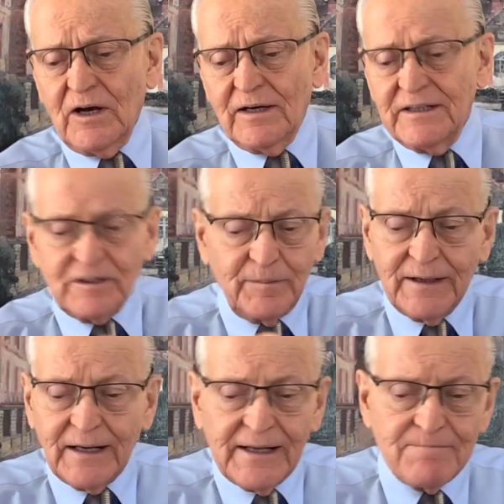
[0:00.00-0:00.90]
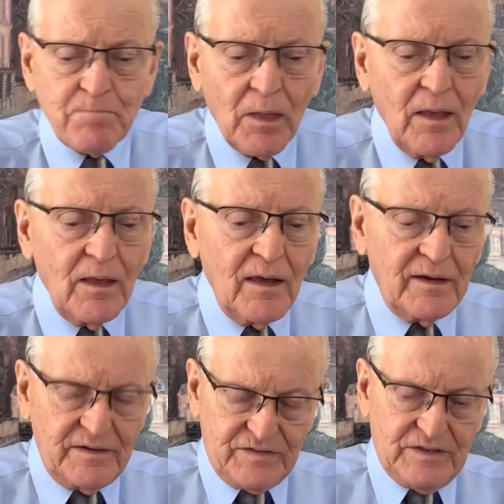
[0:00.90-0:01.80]
God intimately. And
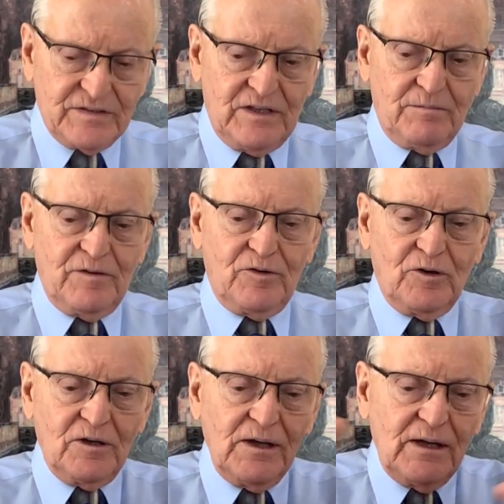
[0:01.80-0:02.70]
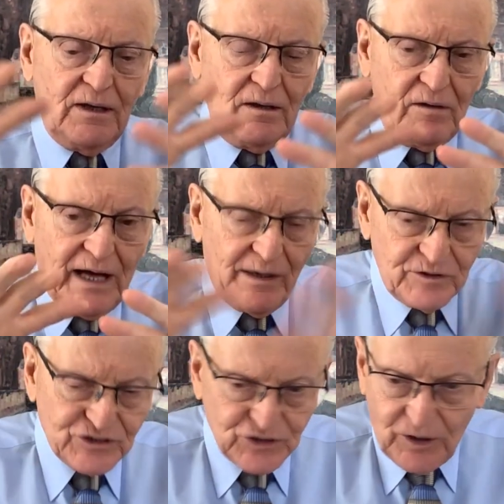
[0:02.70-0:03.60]
as I said before, I
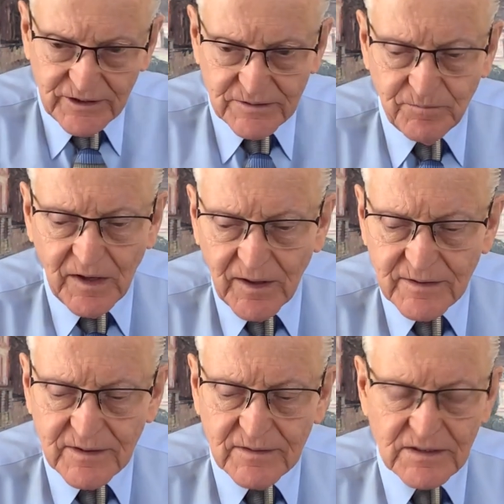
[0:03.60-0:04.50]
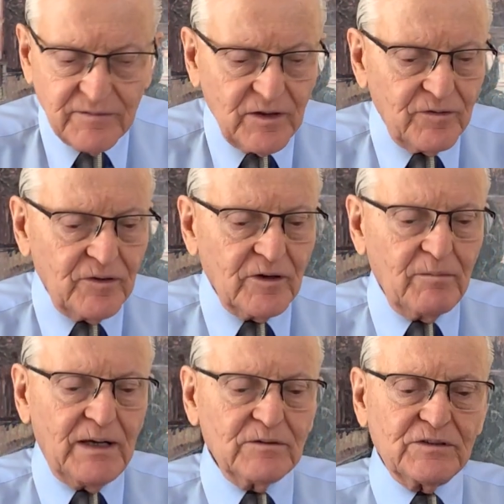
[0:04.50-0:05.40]
was taught in 1974 in
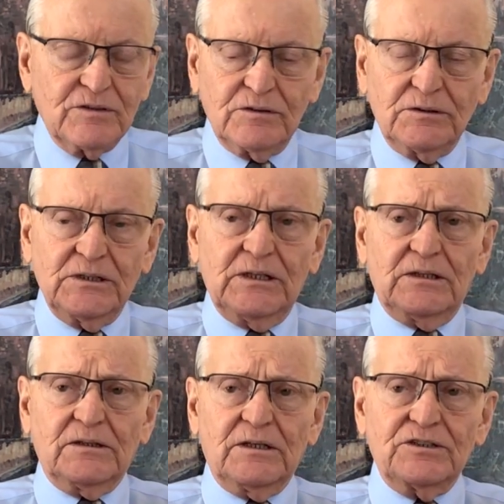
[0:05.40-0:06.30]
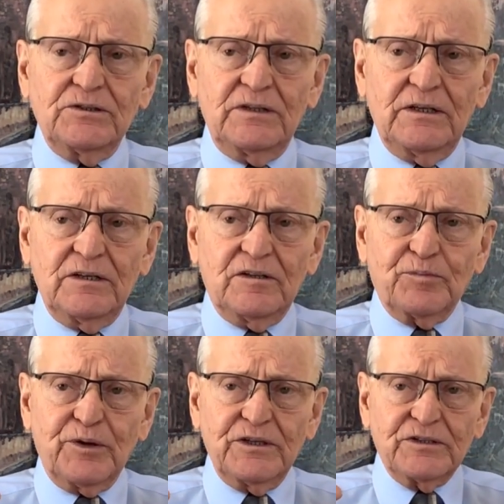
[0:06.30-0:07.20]
Bible school that you needed to
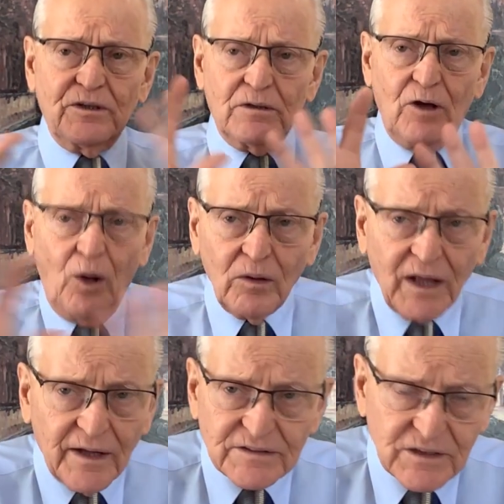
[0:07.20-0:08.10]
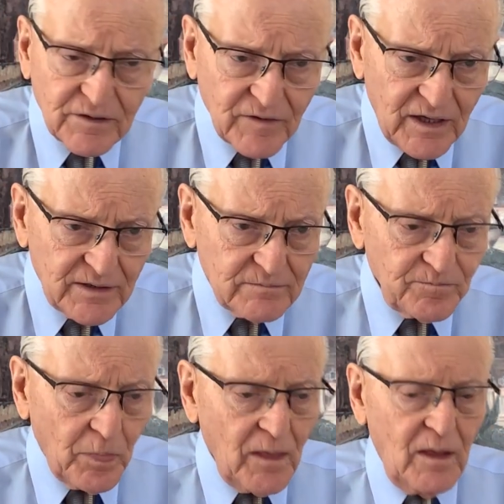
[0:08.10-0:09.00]
preach the whole counsel of
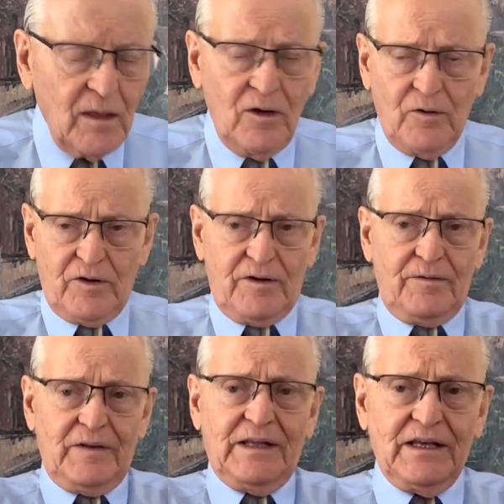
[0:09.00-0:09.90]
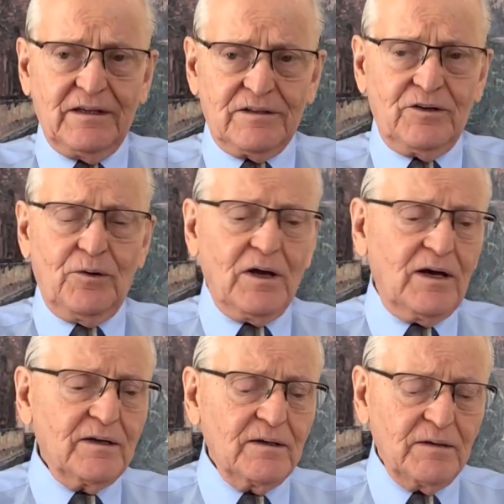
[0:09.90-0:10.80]
God in order to really get to know
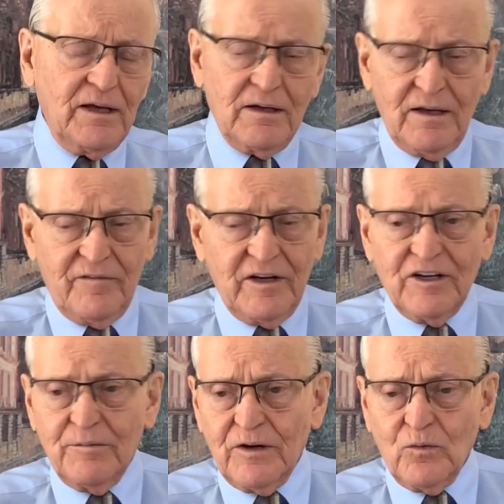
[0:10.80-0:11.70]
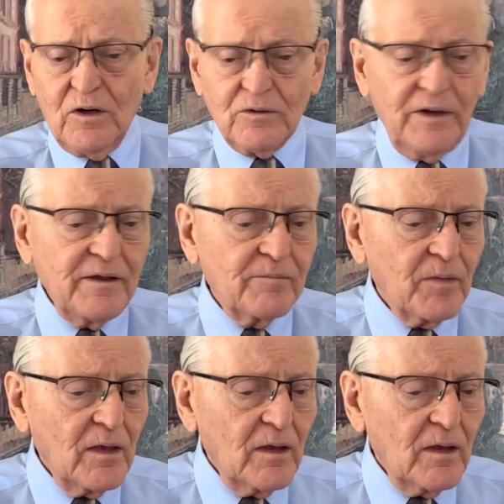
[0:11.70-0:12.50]
God and have an intimate walk with Him.